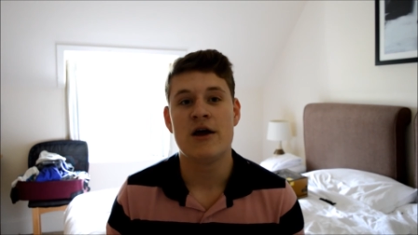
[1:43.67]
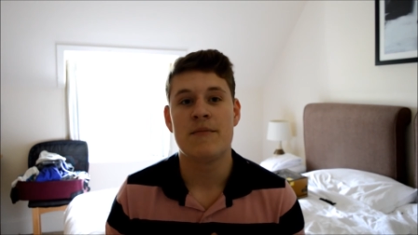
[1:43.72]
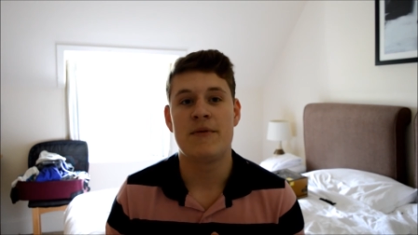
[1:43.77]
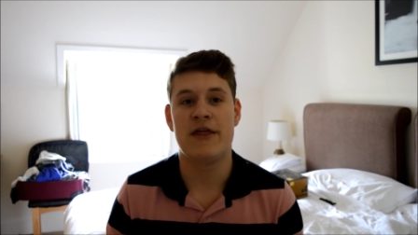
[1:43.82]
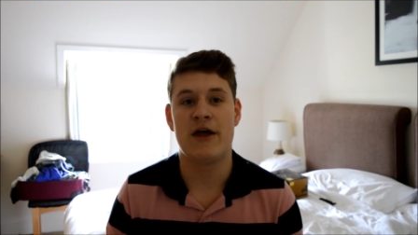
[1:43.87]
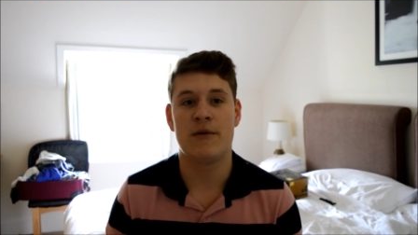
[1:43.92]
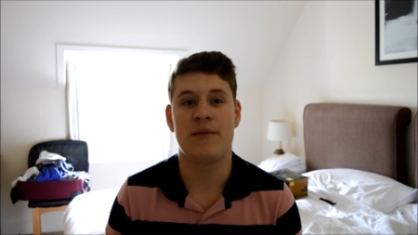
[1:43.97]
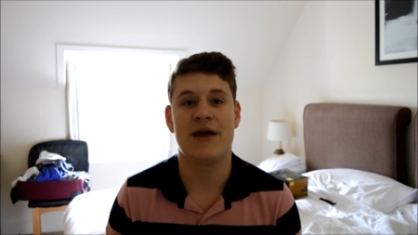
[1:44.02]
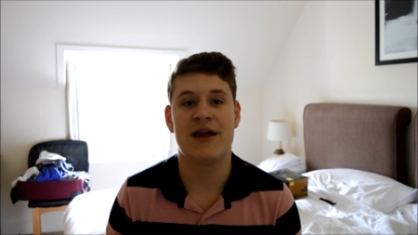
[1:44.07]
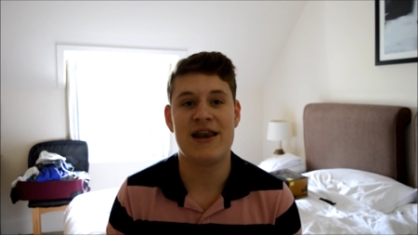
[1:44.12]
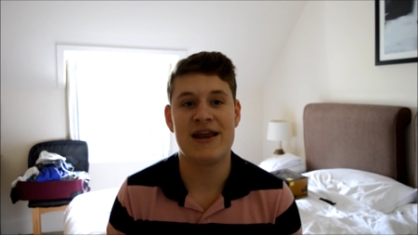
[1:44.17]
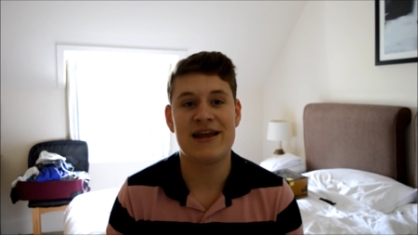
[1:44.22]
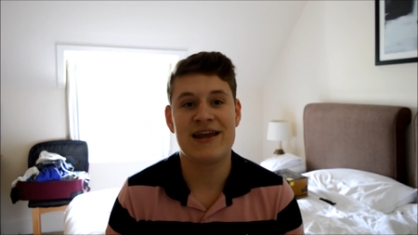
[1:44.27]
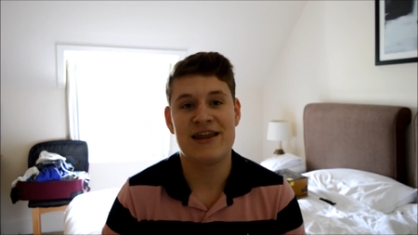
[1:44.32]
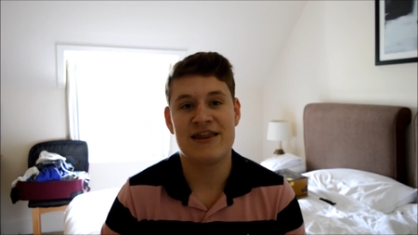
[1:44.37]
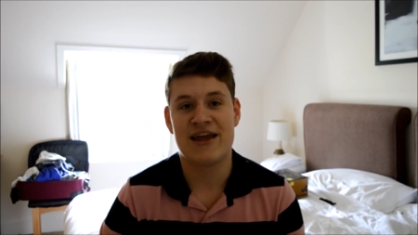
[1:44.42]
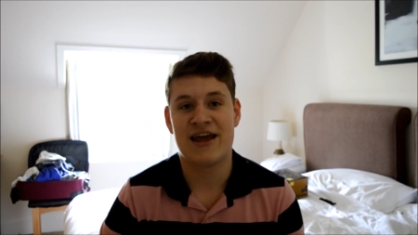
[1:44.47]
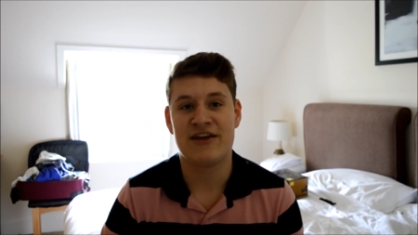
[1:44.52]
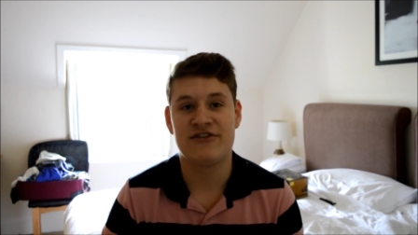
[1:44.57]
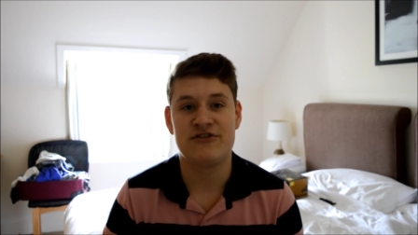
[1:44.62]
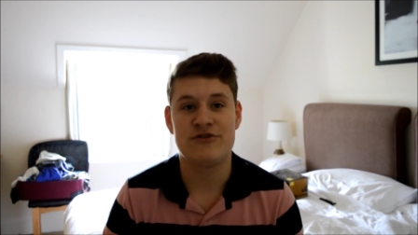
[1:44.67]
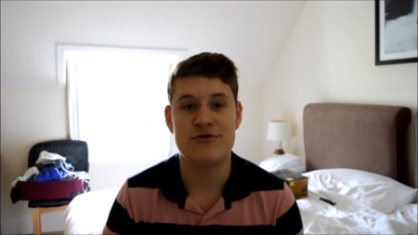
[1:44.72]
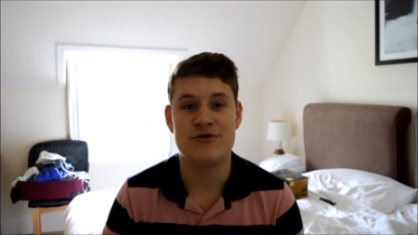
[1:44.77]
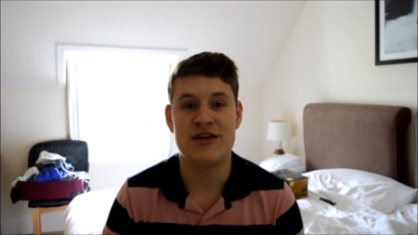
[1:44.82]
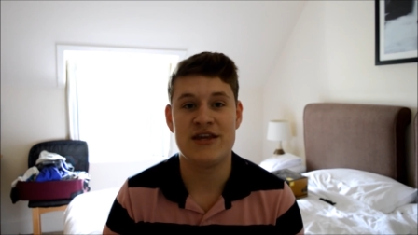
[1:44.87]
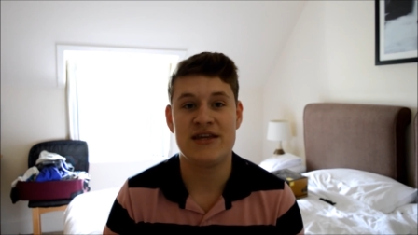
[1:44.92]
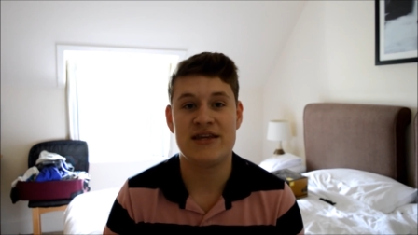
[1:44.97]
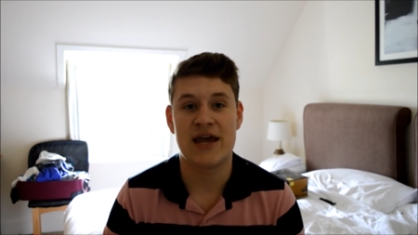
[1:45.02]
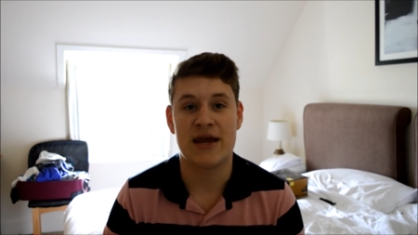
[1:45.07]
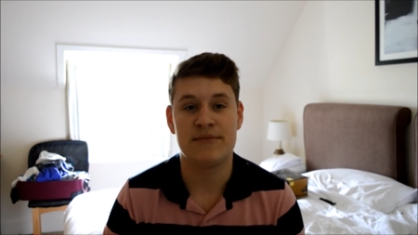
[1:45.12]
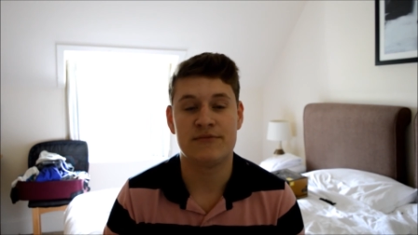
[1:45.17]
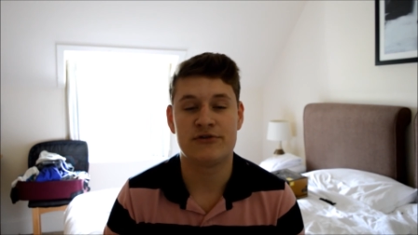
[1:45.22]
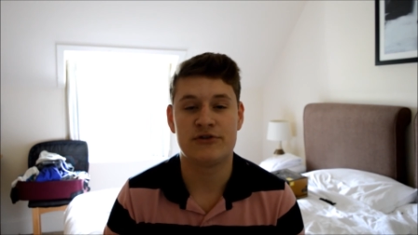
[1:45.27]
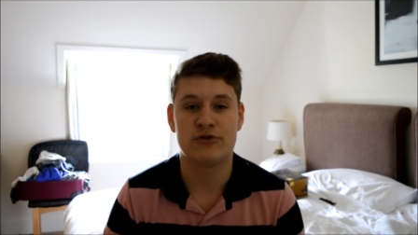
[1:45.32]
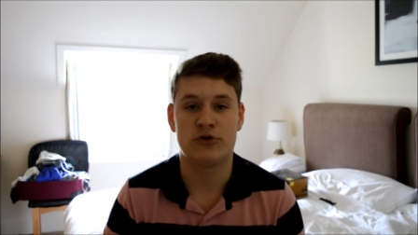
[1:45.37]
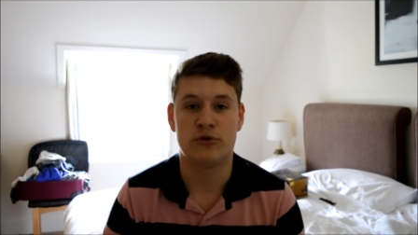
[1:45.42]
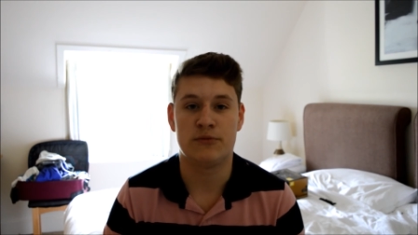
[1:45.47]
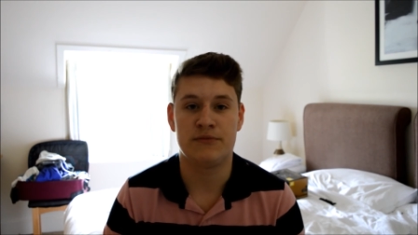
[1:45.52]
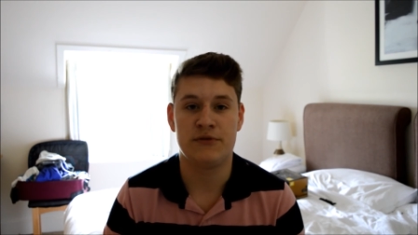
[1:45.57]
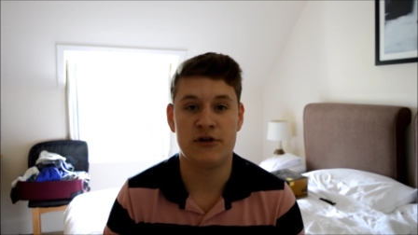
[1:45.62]
but there will be a link in there to the
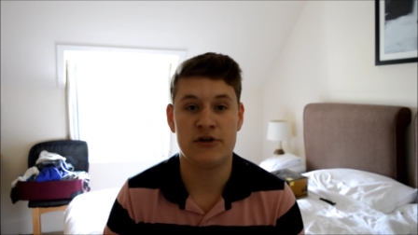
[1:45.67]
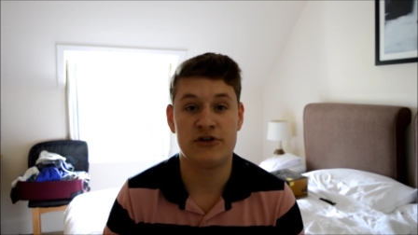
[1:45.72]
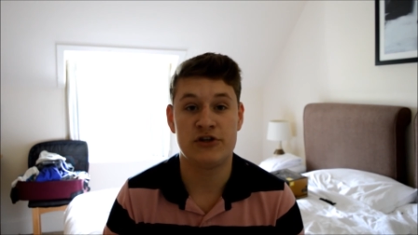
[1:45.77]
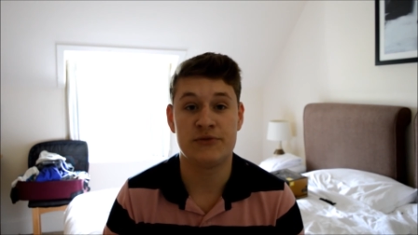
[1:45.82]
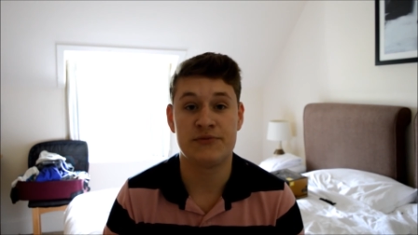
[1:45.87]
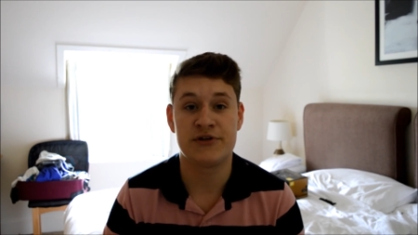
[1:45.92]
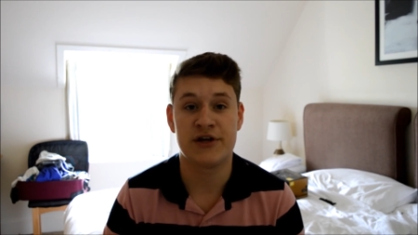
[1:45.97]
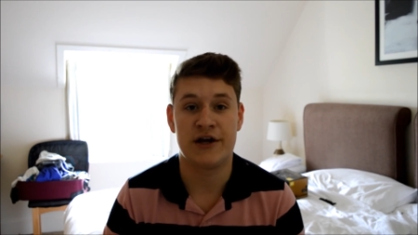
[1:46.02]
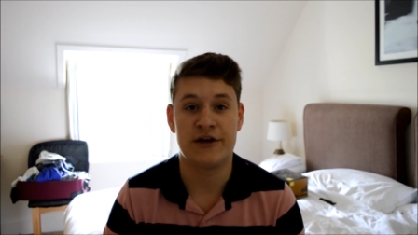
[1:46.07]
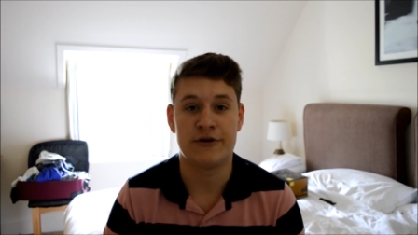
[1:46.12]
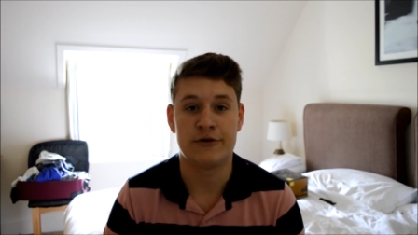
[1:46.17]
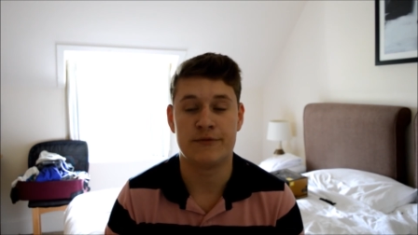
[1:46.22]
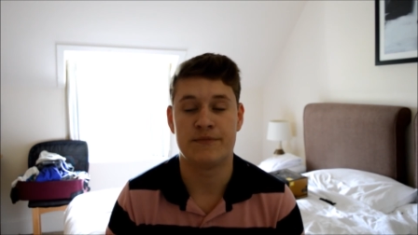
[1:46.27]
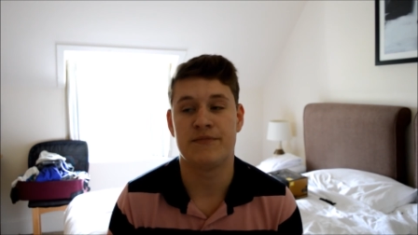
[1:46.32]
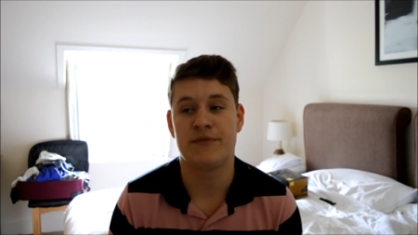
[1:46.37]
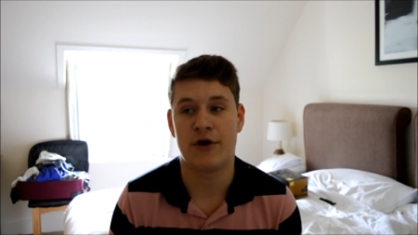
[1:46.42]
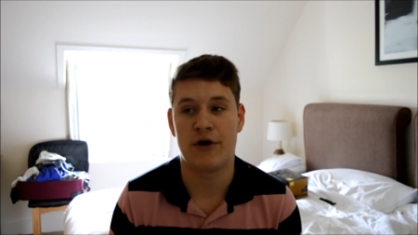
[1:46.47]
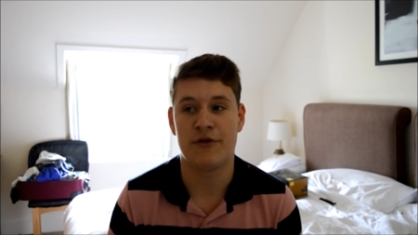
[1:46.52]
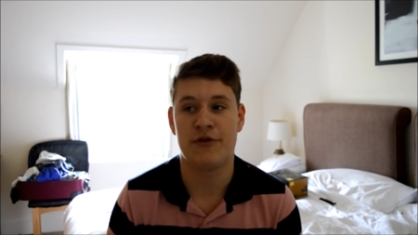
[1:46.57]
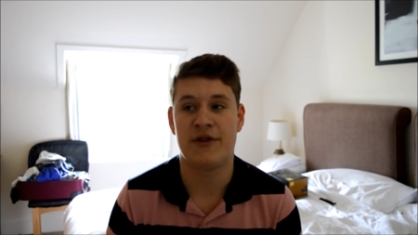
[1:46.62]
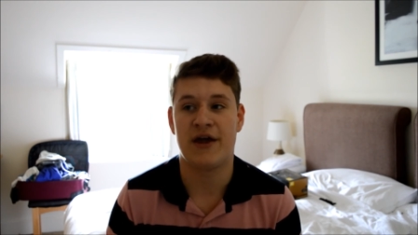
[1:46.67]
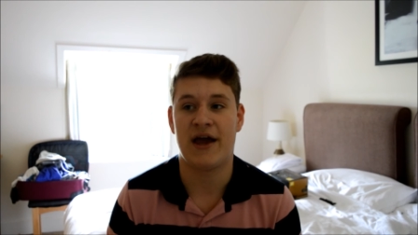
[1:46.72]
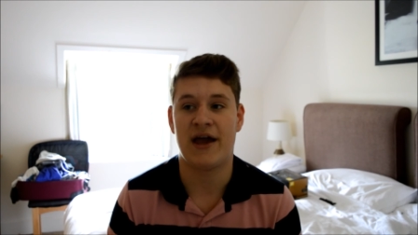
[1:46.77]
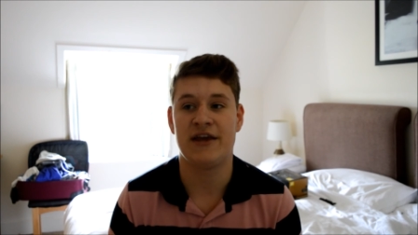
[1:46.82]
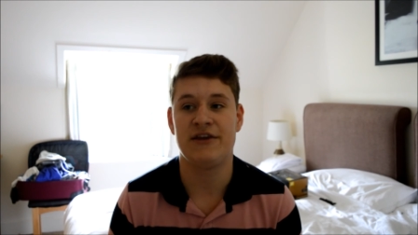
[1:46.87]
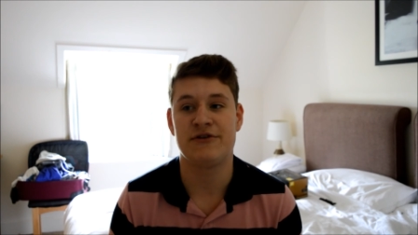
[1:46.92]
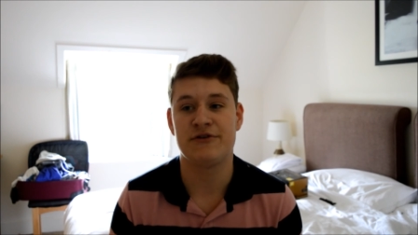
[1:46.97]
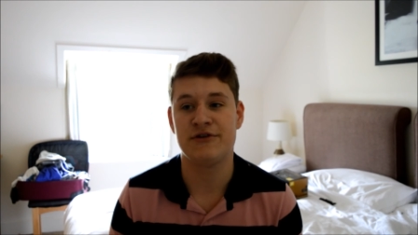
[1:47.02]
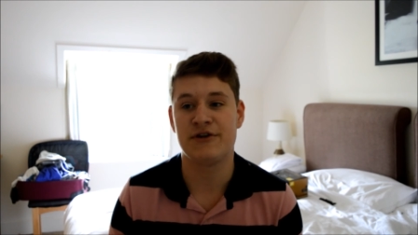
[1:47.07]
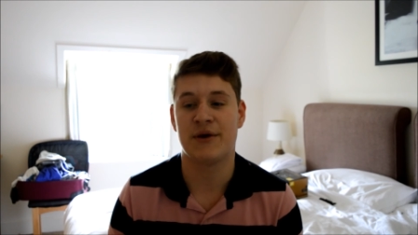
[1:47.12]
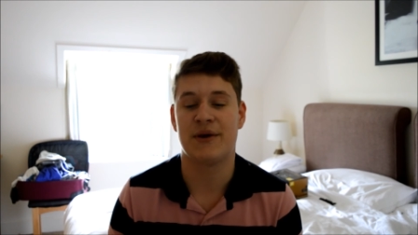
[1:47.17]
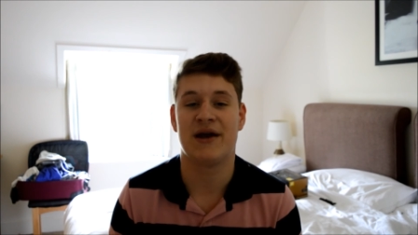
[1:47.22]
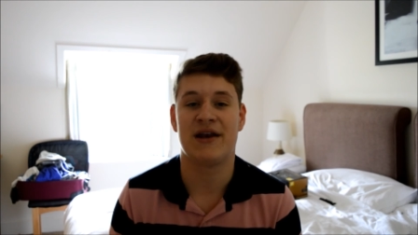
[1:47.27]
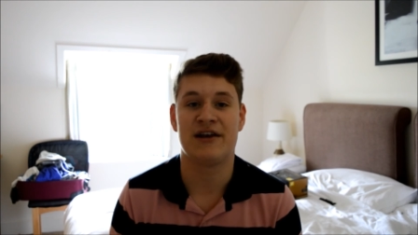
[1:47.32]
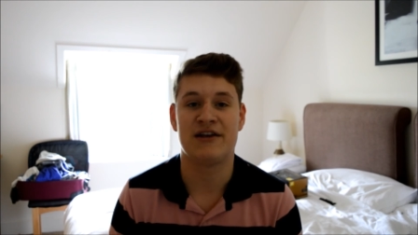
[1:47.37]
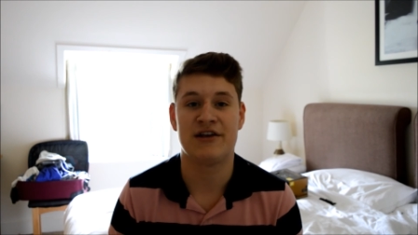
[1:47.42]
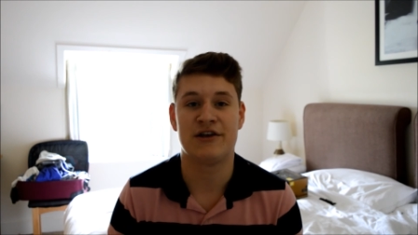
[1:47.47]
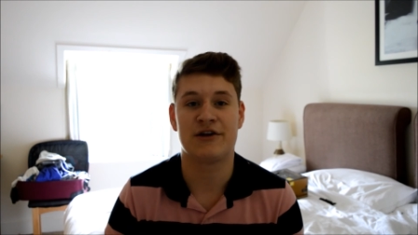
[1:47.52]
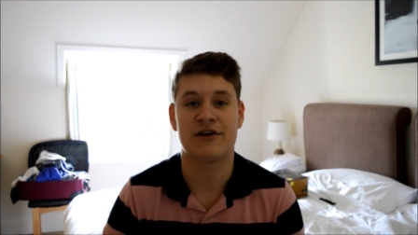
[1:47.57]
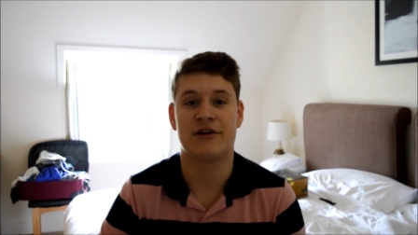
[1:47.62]
GameStorm YouTube channel. On there you can go ahead
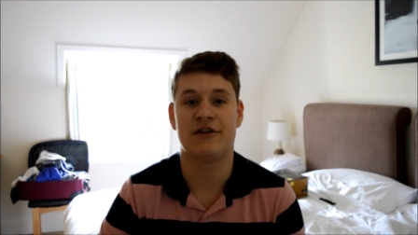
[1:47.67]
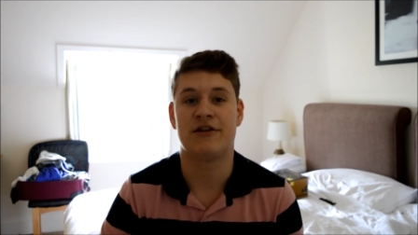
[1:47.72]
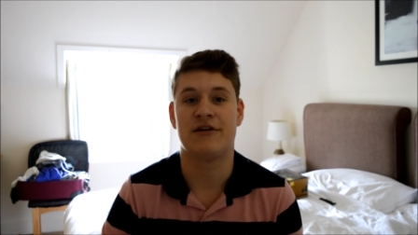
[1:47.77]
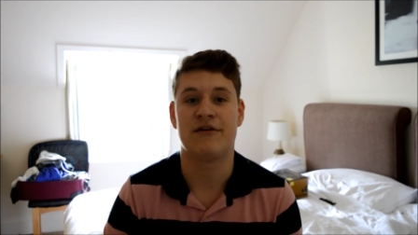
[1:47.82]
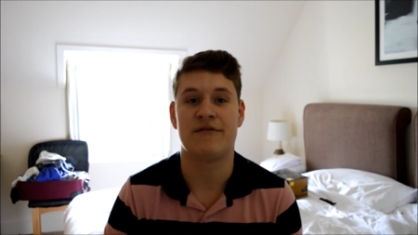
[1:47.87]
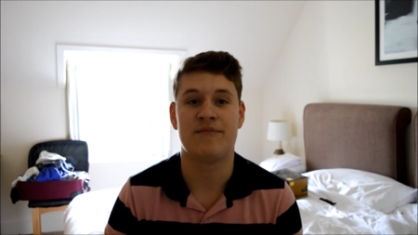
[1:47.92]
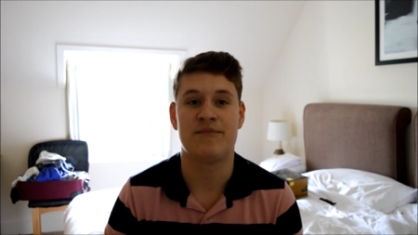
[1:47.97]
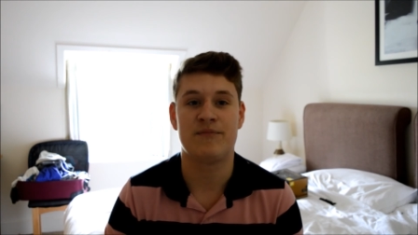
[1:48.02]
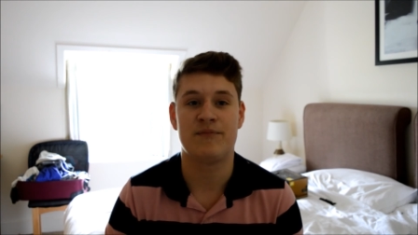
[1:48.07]
and look at the